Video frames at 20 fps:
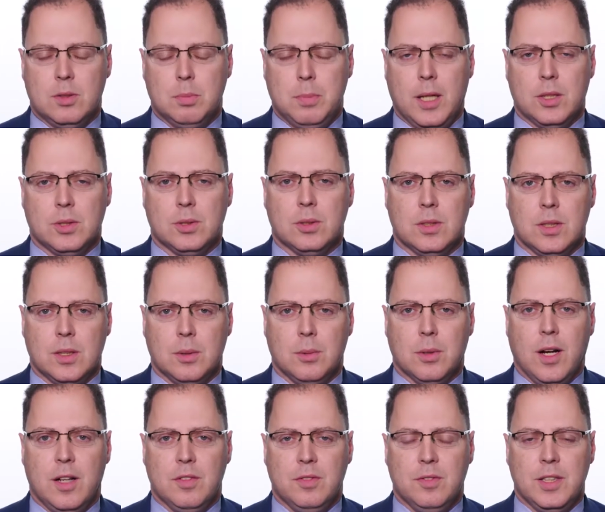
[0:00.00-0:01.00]
specialty where
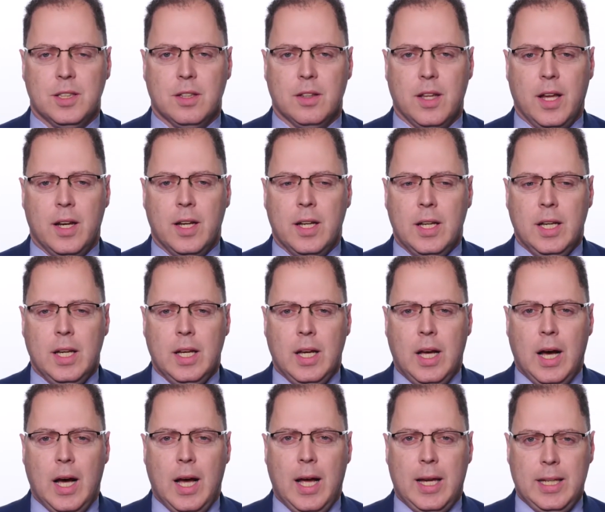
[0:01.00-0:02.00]
I feel that
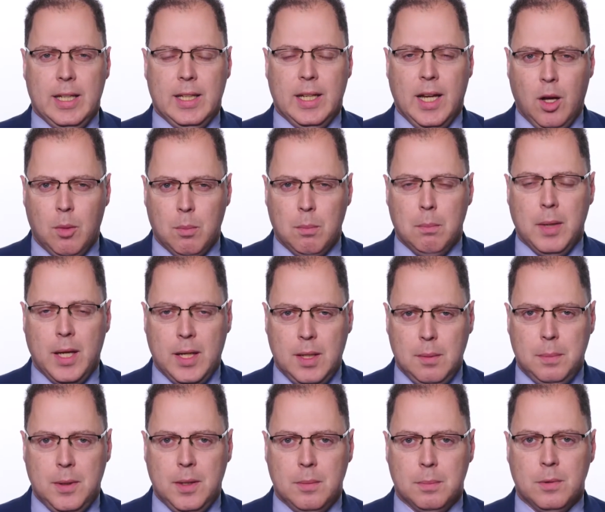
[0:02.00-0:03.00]
I can help many
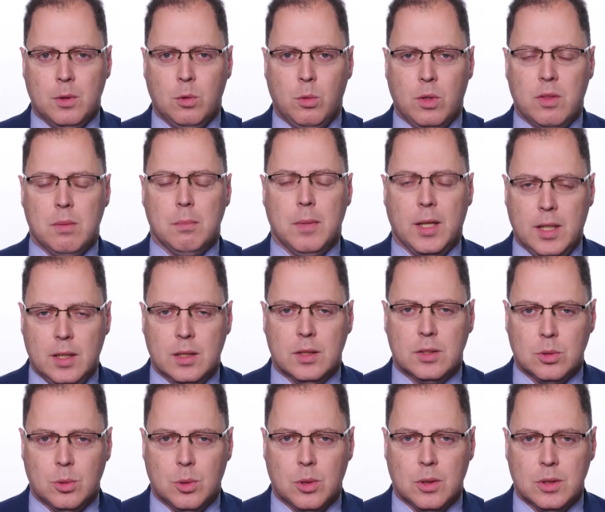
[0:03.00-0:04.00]
people with many
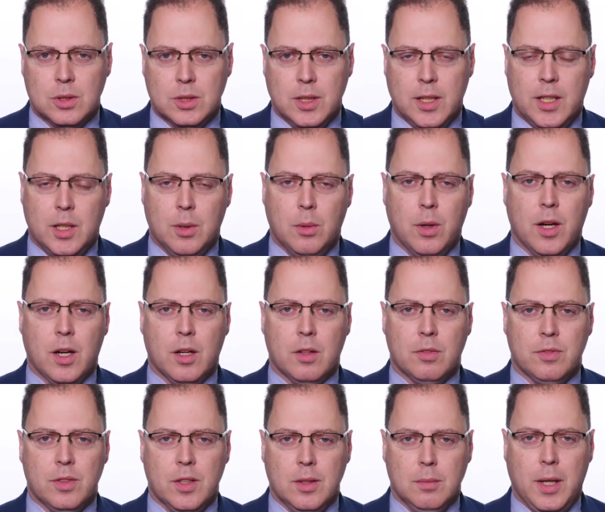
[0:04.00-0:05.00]
disorders, anywhere
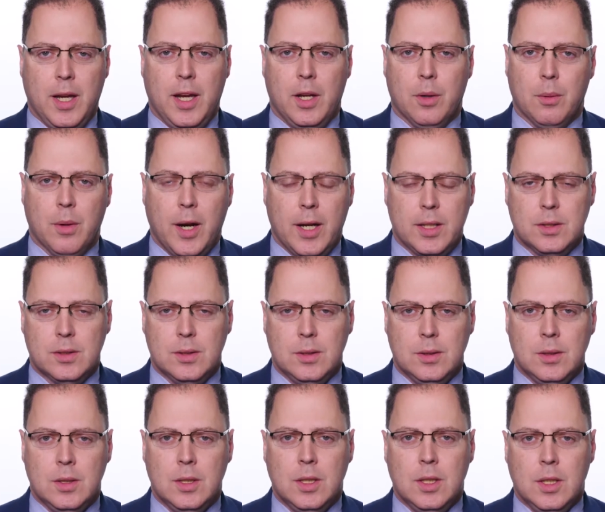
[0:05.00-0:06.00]
from
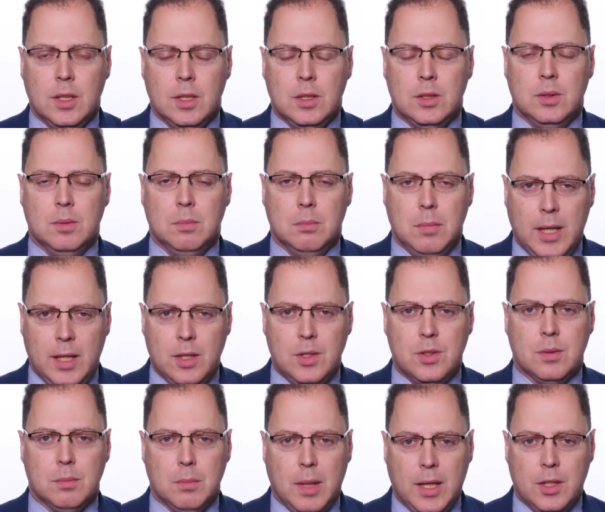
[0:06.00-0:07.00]
anorectal to
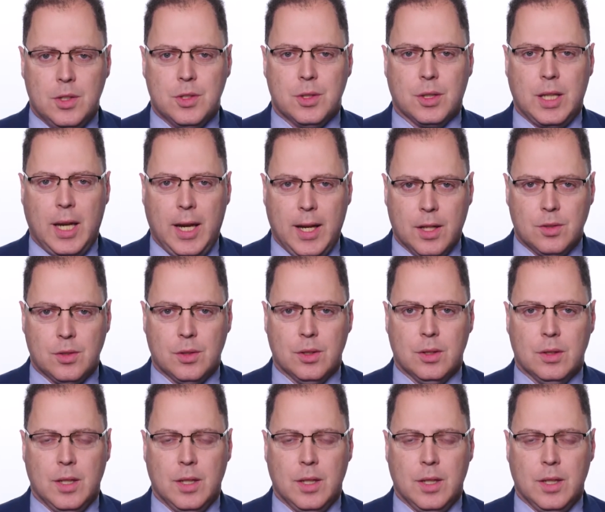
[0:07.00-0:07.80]
major cancer.